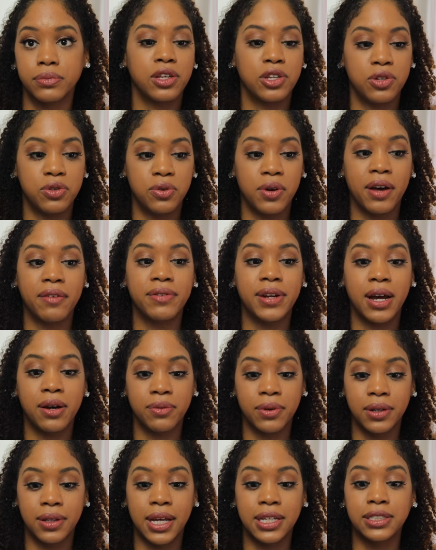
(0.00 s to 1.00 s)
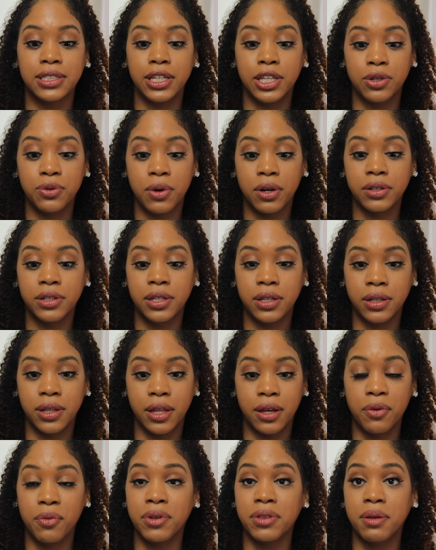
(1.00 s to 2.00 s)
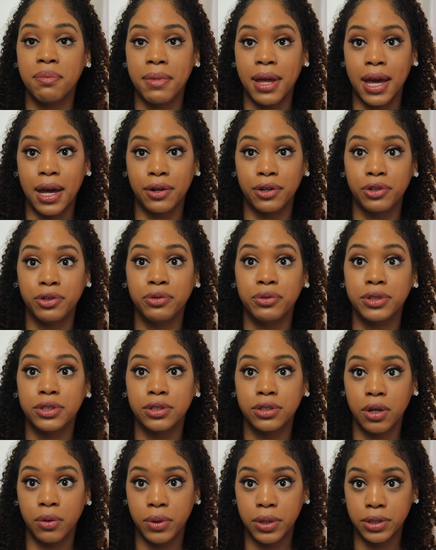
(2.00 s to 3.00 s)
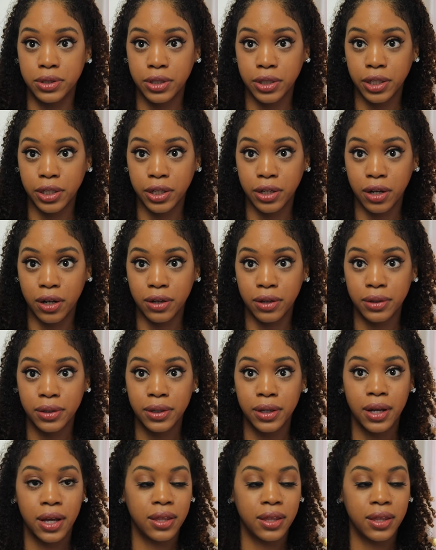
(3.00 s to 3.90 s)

You have now realized that you are dealing with a man who is so insecure